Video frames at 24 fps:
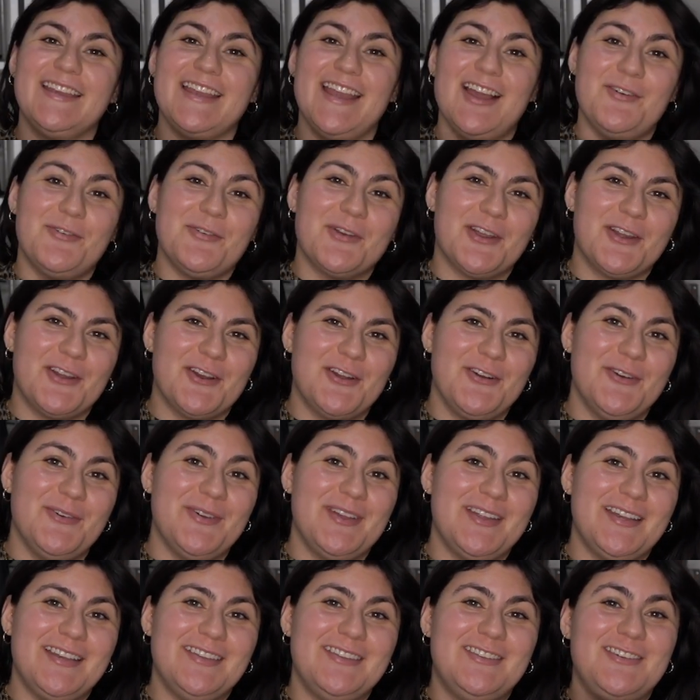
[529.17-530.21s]
Now we're gonna go
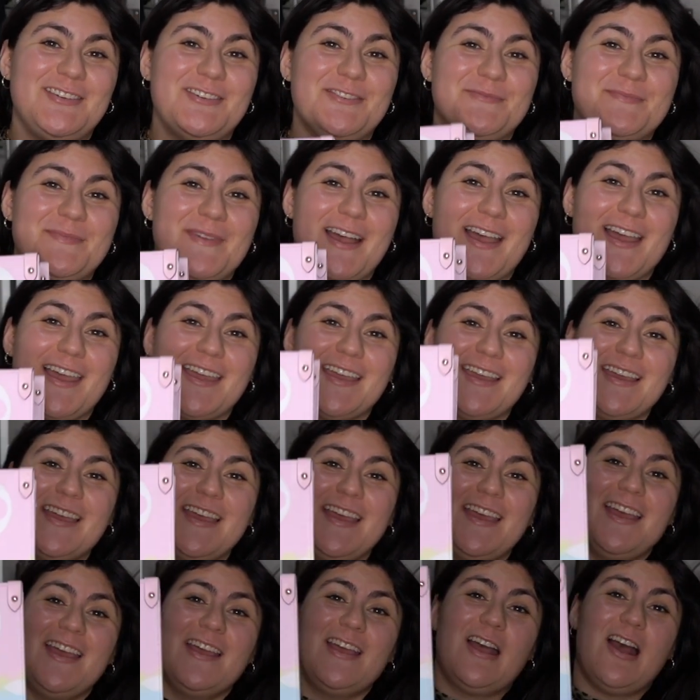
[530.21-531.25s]
into my
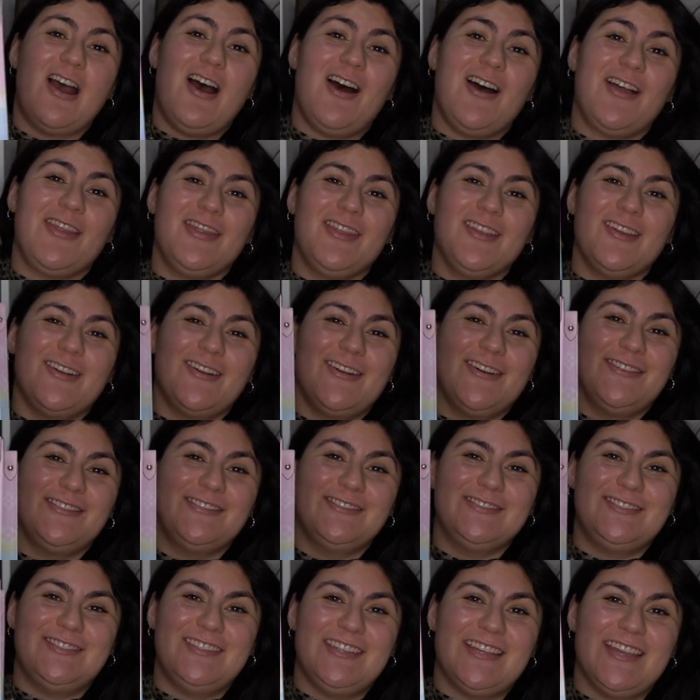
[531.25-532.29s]
On The
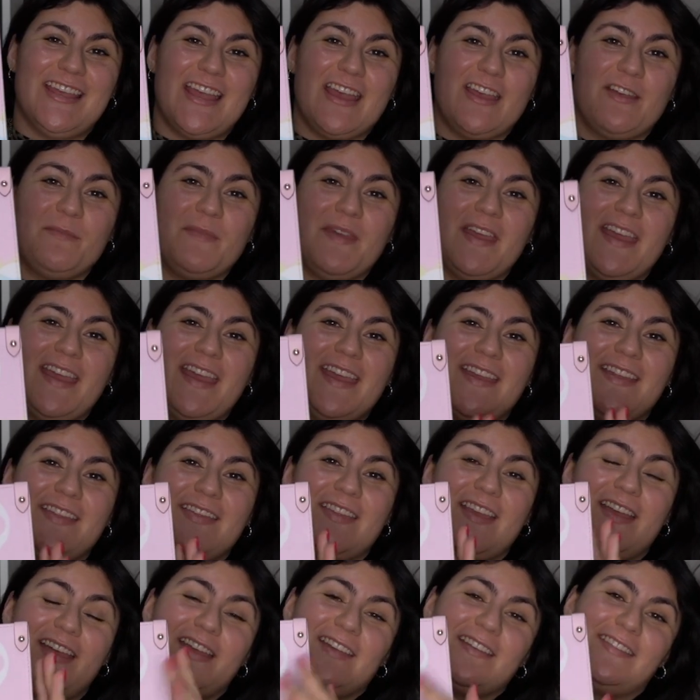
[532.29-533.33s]
Go G M in
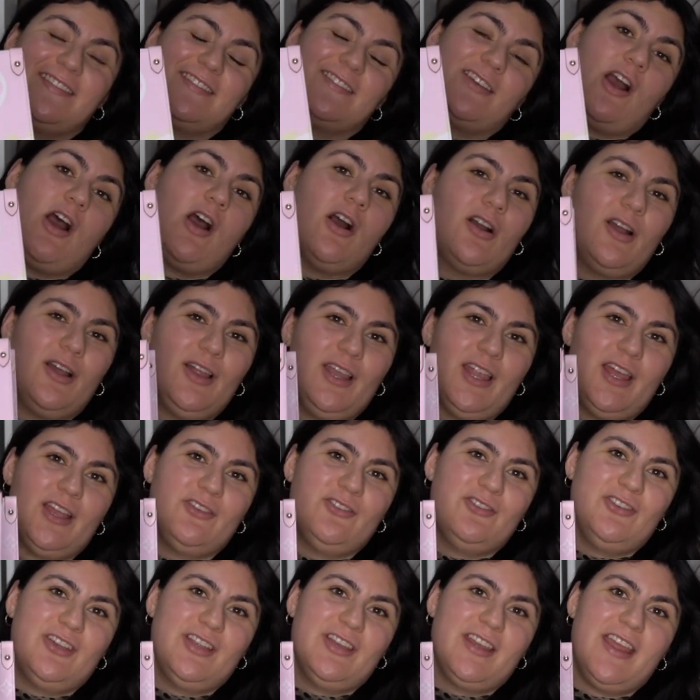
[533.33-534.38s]
the Escale
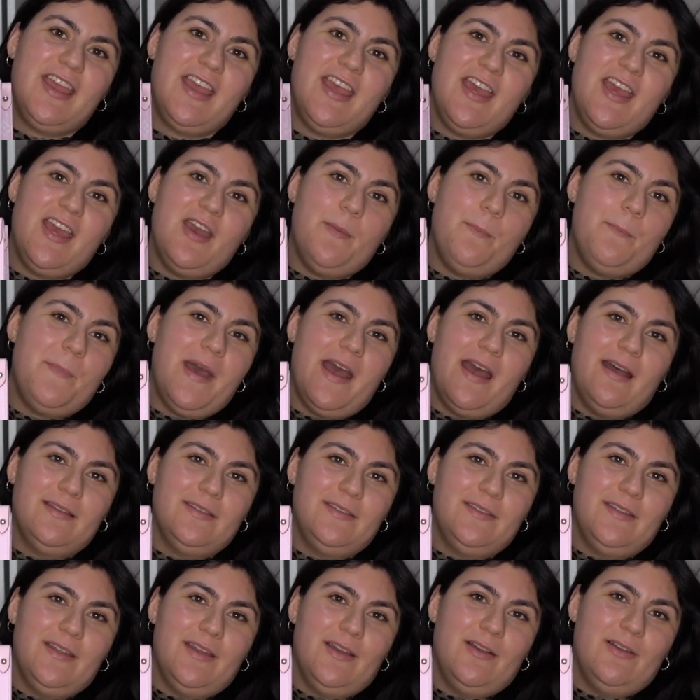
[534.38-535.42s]
collection,
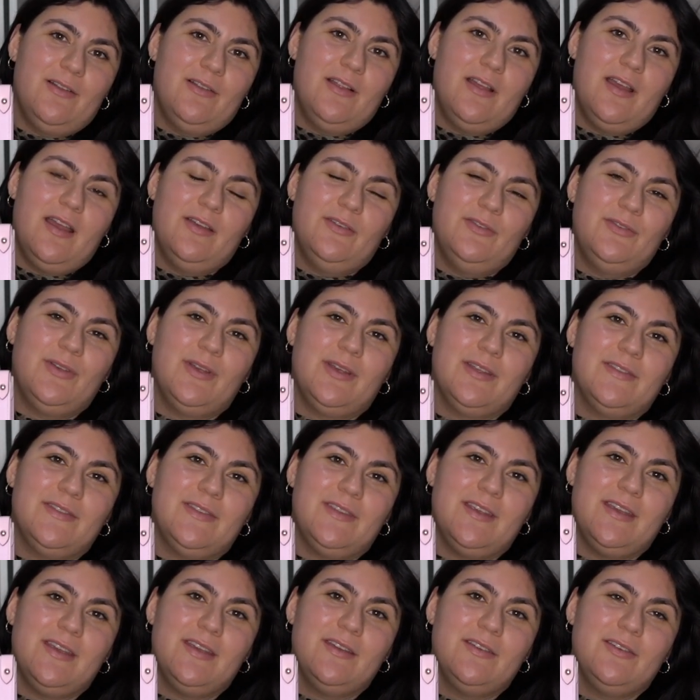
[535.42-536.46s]
pastel. As you can
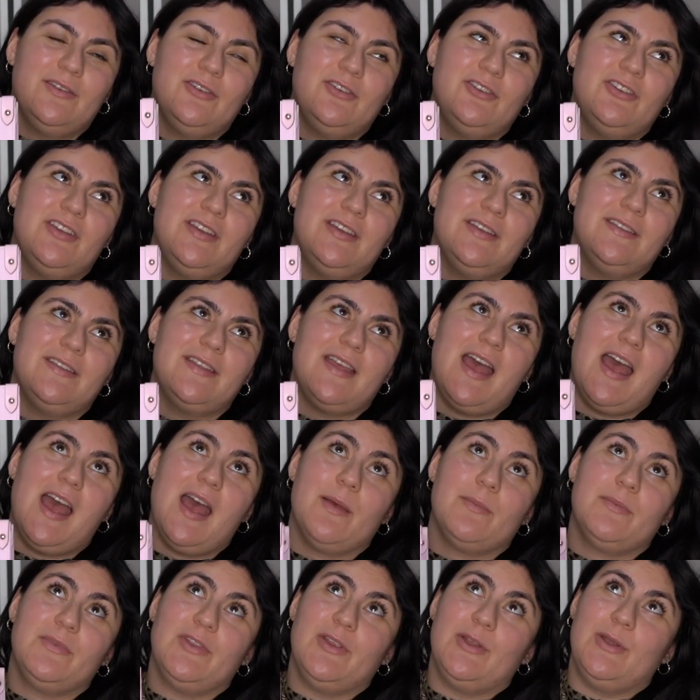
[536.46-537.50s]
see, she is
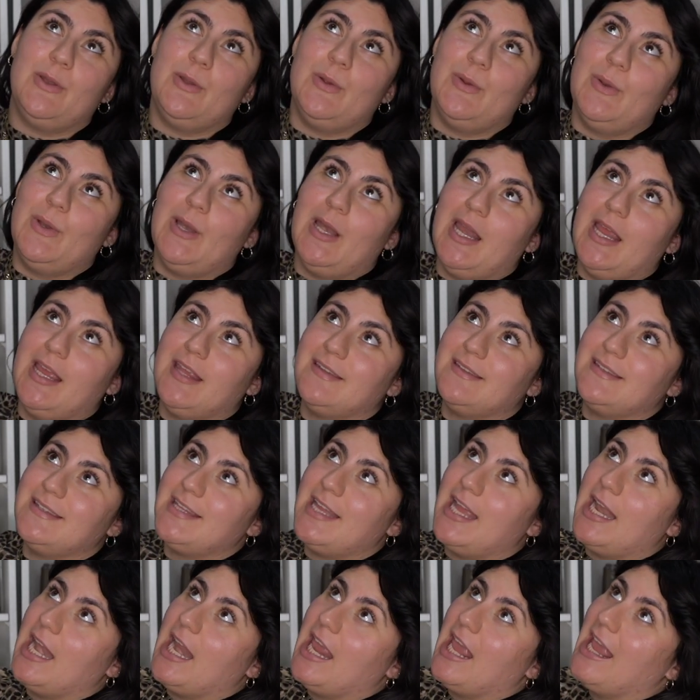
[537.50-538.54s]
absolutely
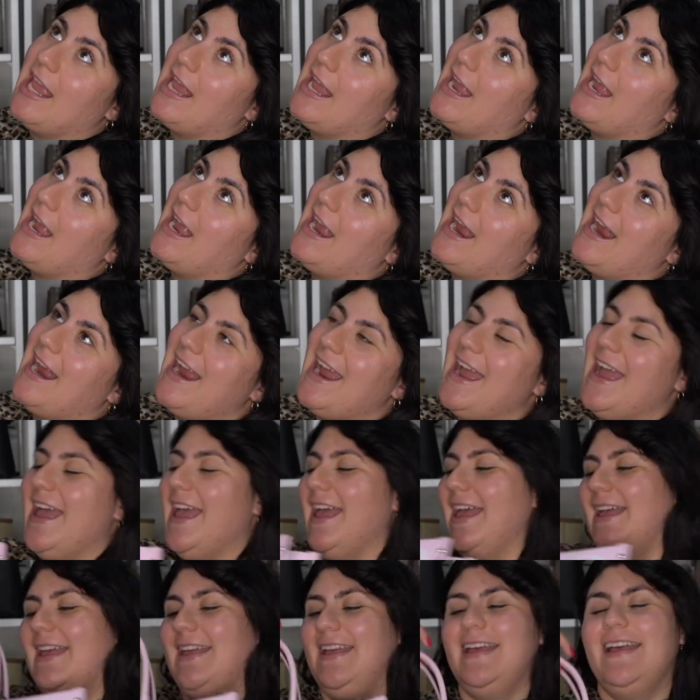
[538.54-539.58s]

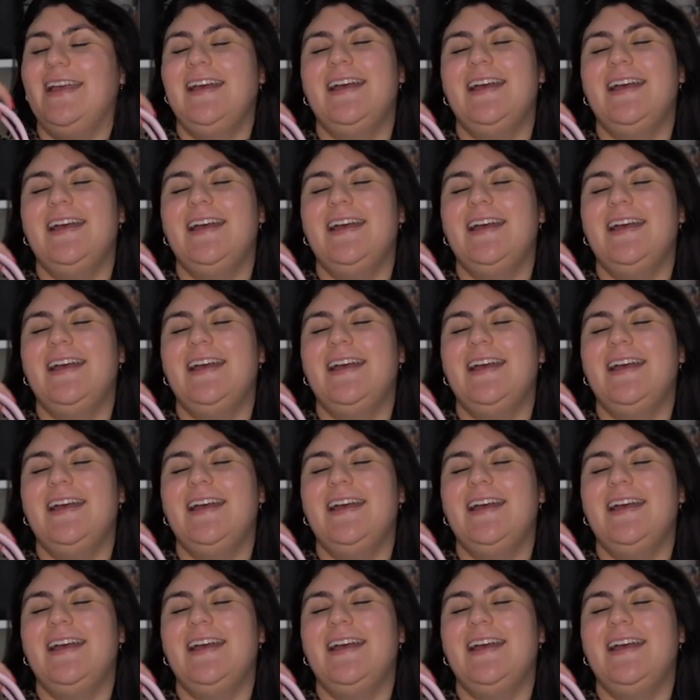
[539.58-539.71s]
stunning.